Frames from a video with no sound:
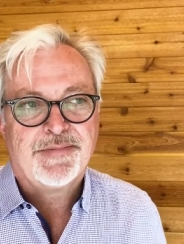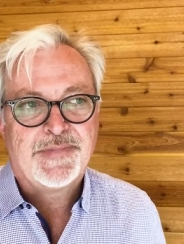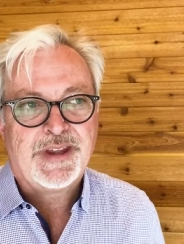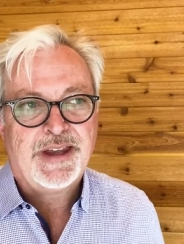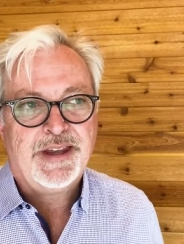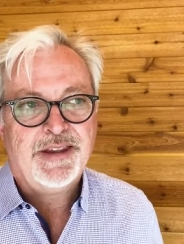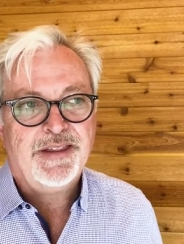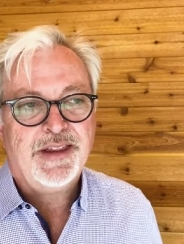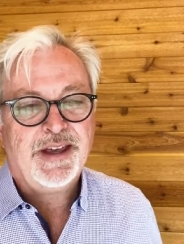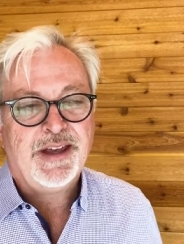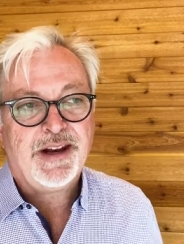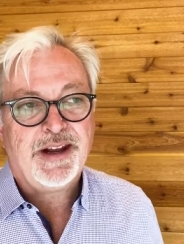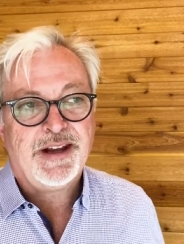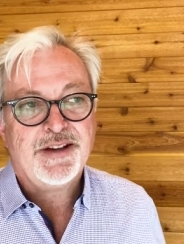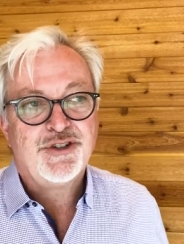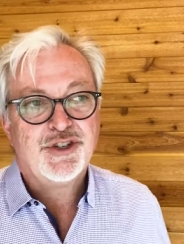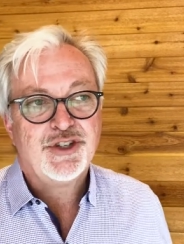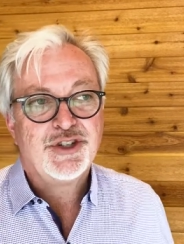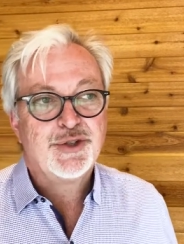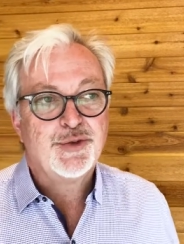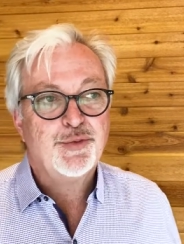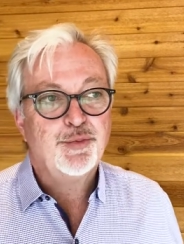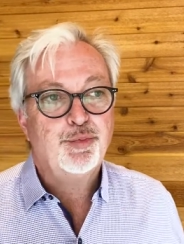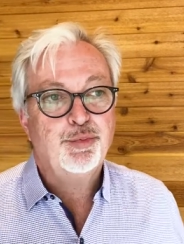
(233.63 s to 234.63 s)
And then I
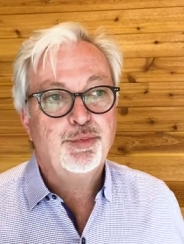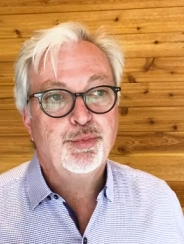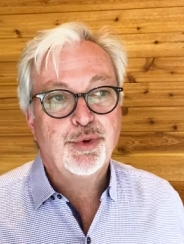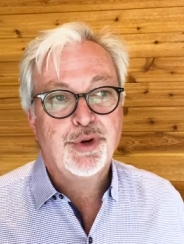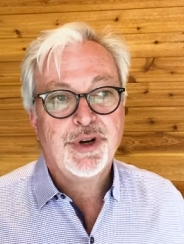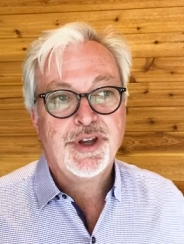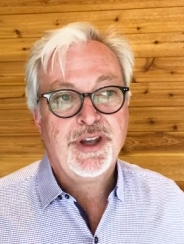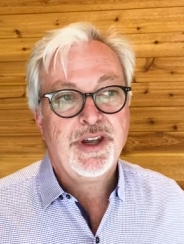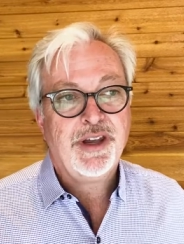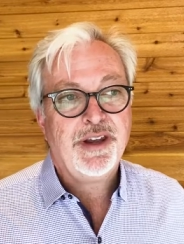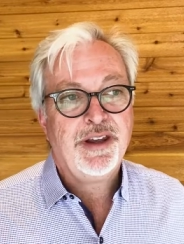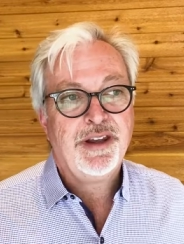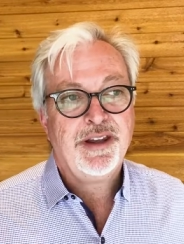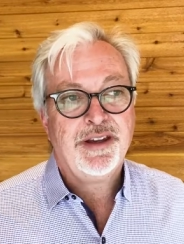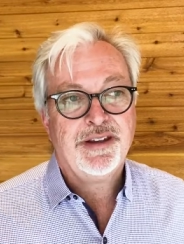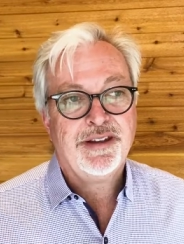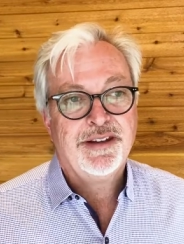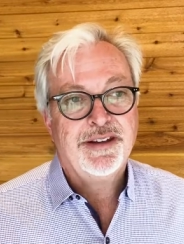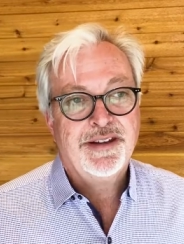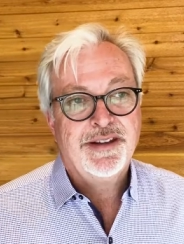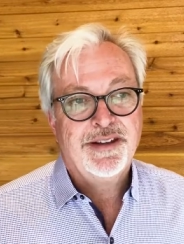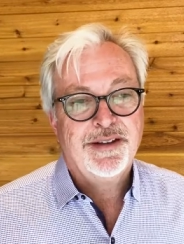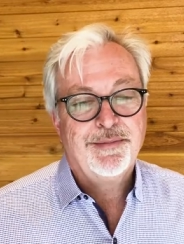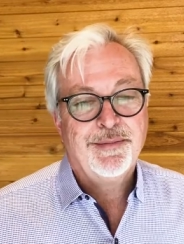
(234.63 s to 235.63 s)
just bring
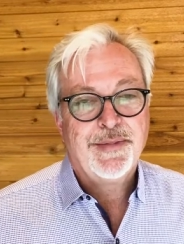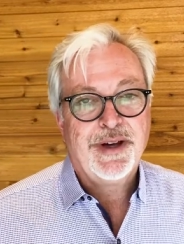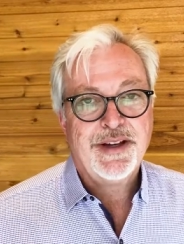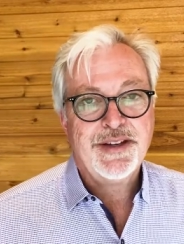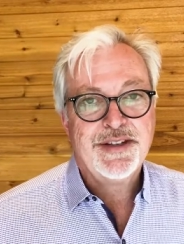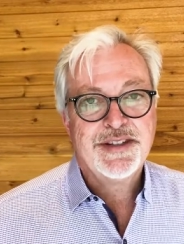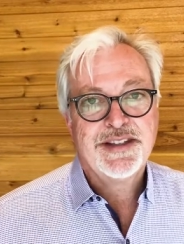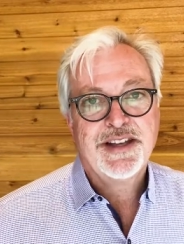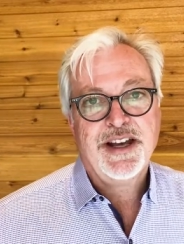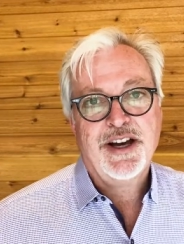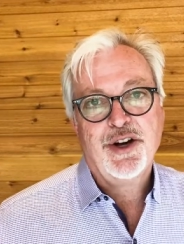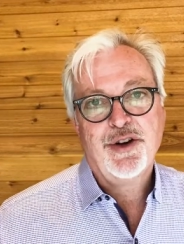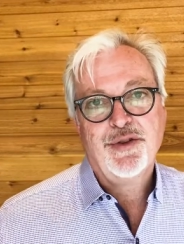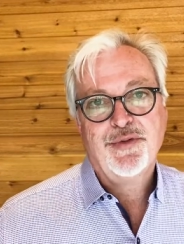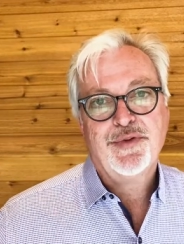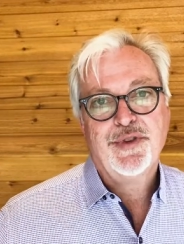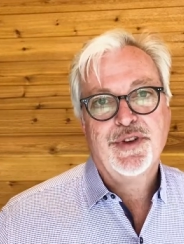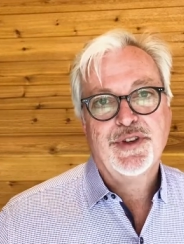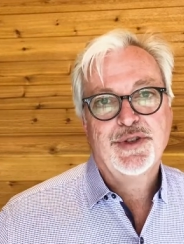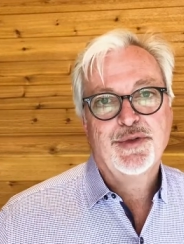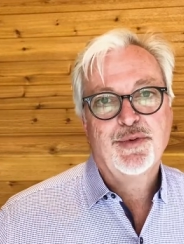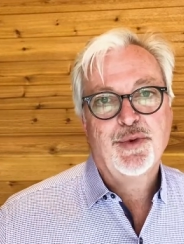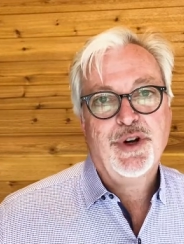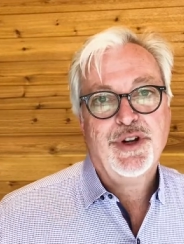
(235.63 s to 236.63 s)
myself
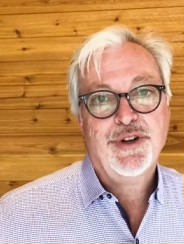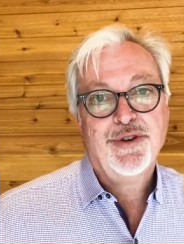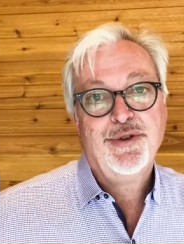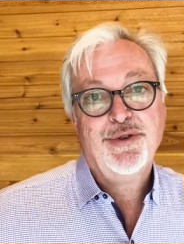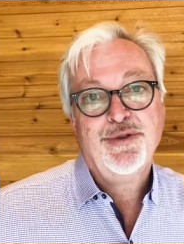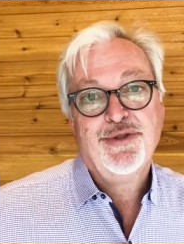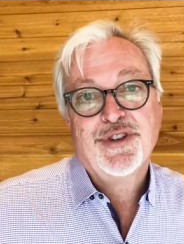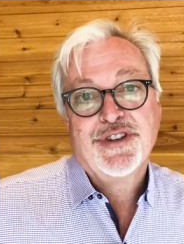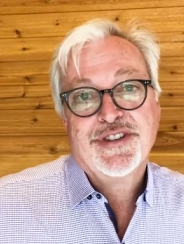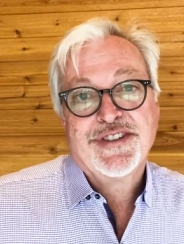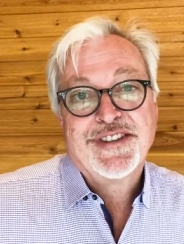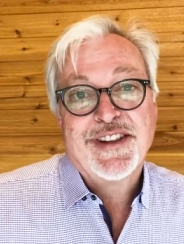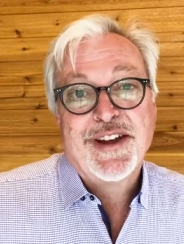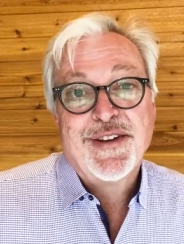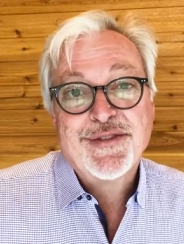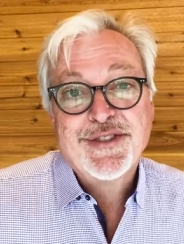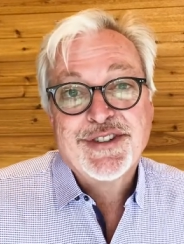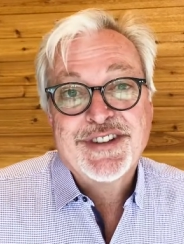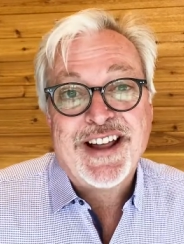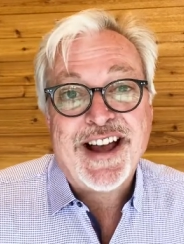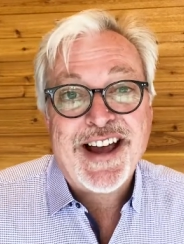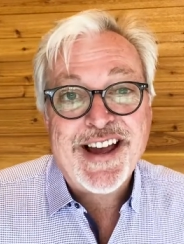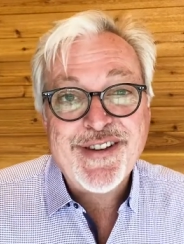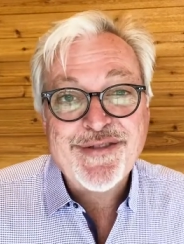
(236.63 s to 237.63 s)
as one who just
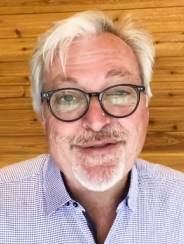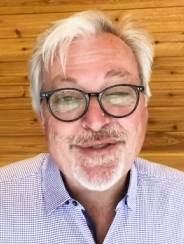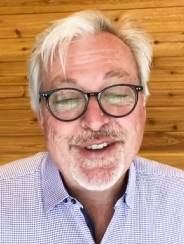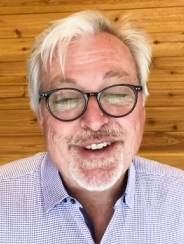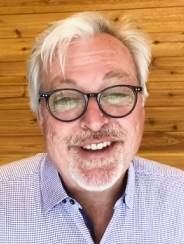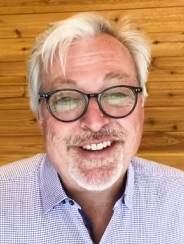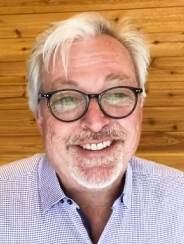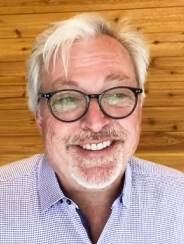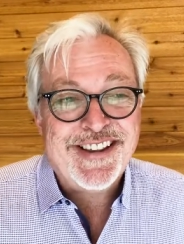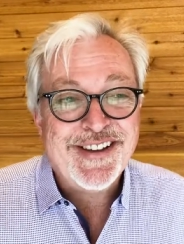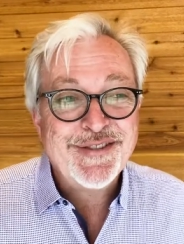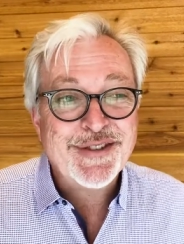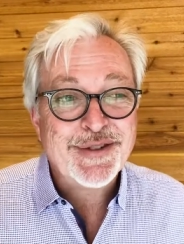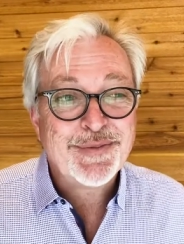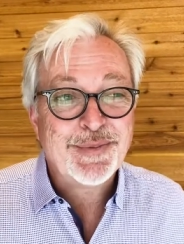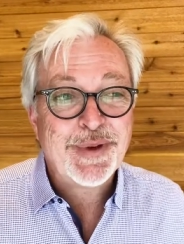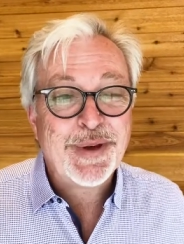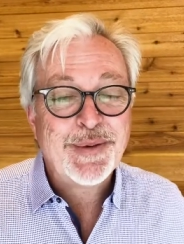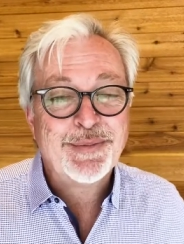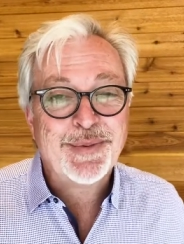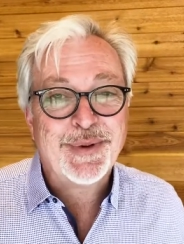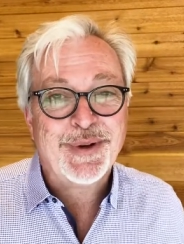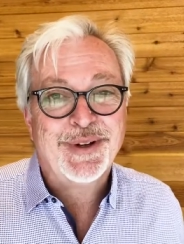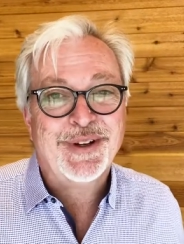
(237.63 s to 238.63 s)
loves life and loves
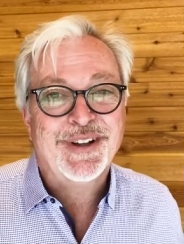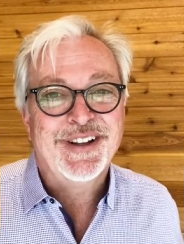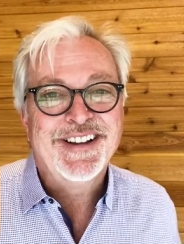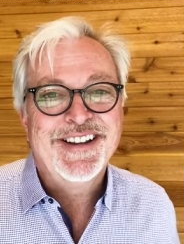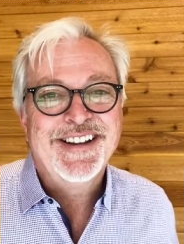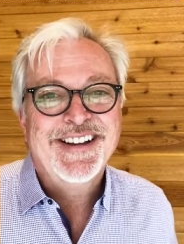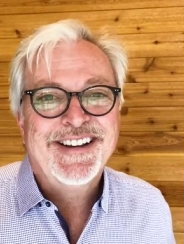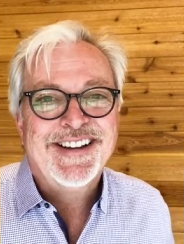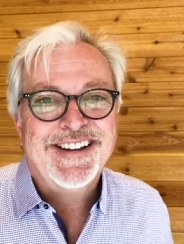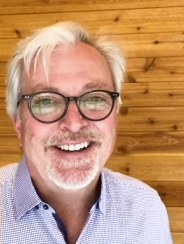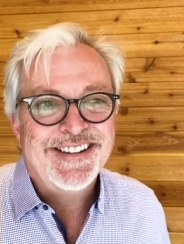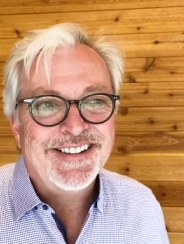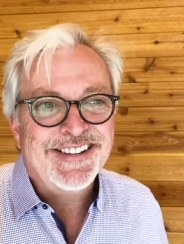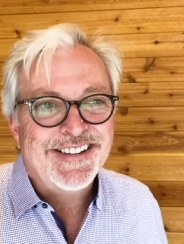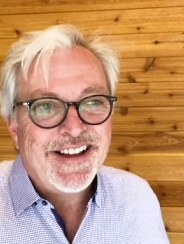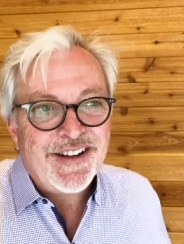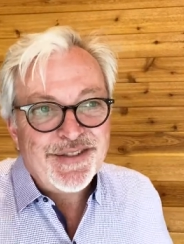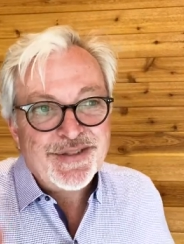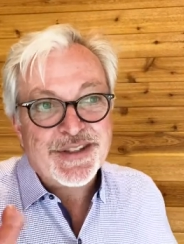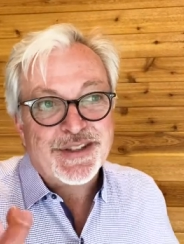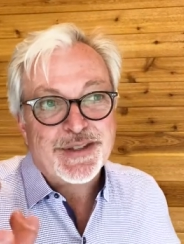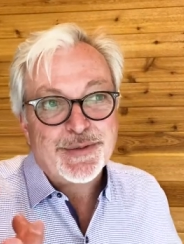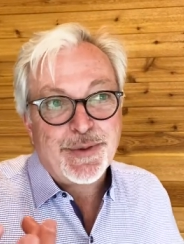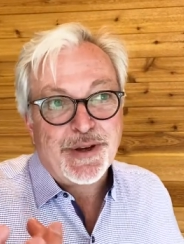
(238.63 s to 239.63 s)
people and
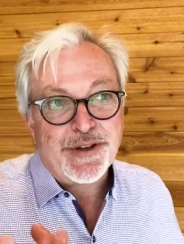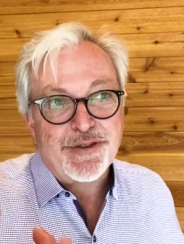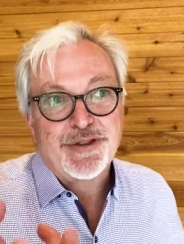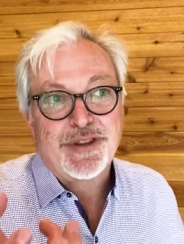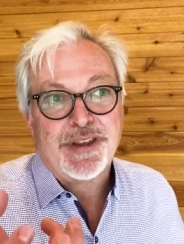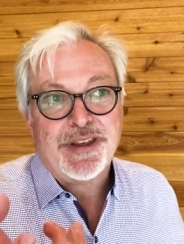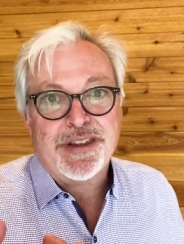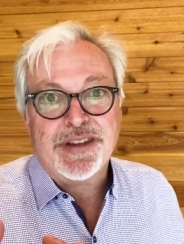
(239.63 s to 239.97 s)
loves especially